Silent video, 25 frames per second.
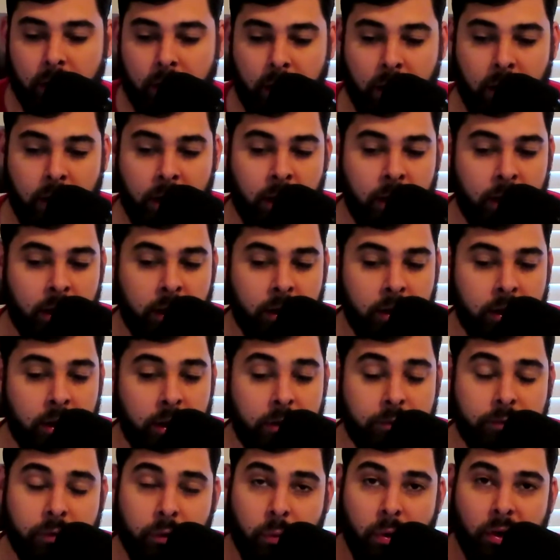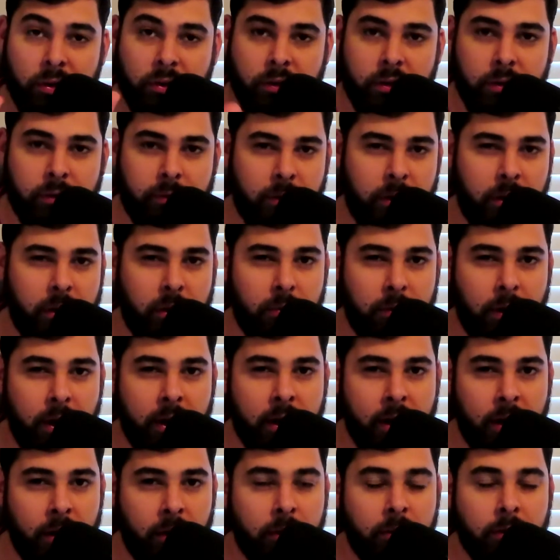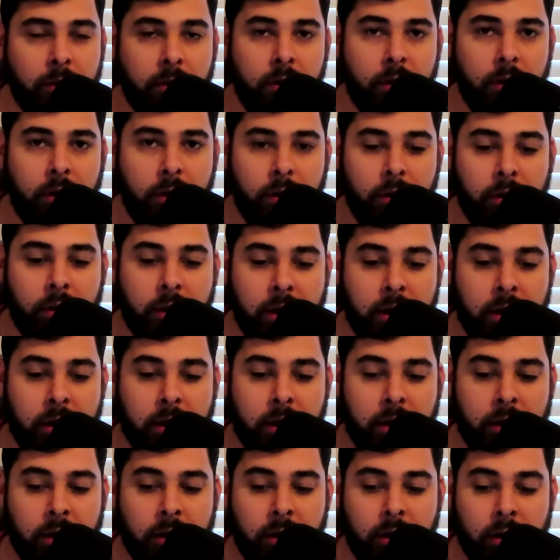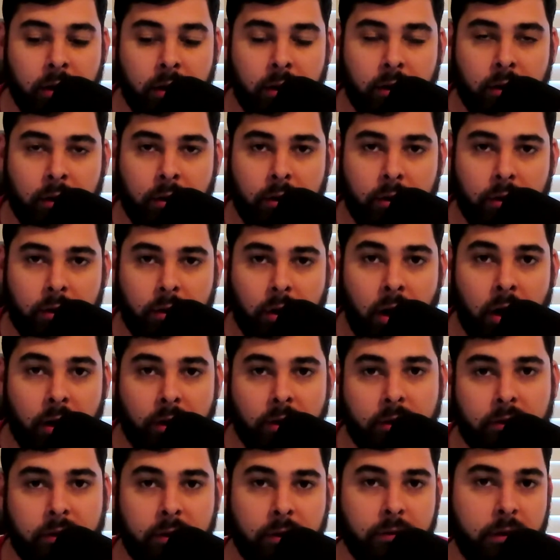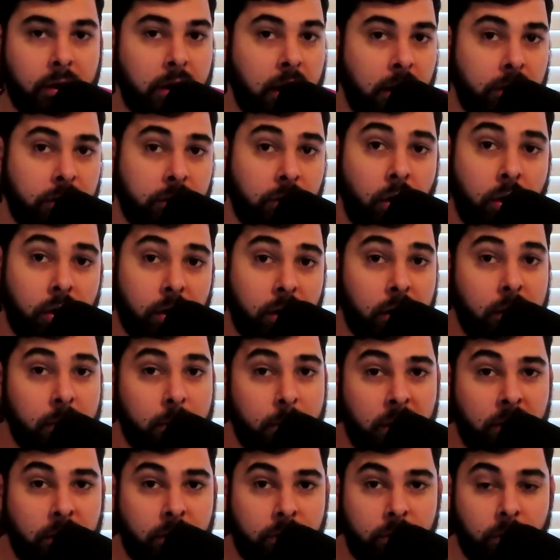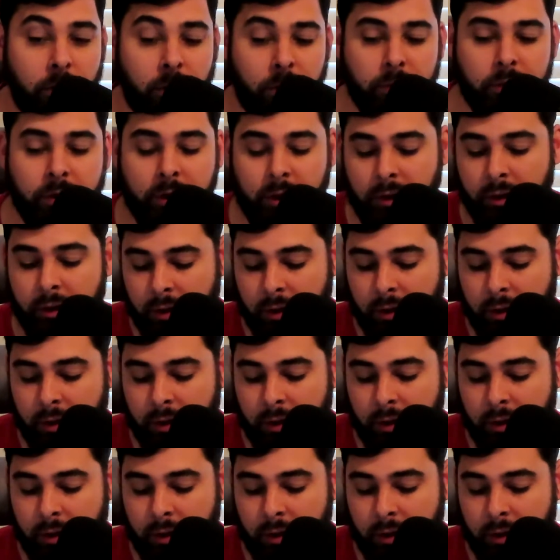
if you're watching this video right now, the Honda Civic has already been sold.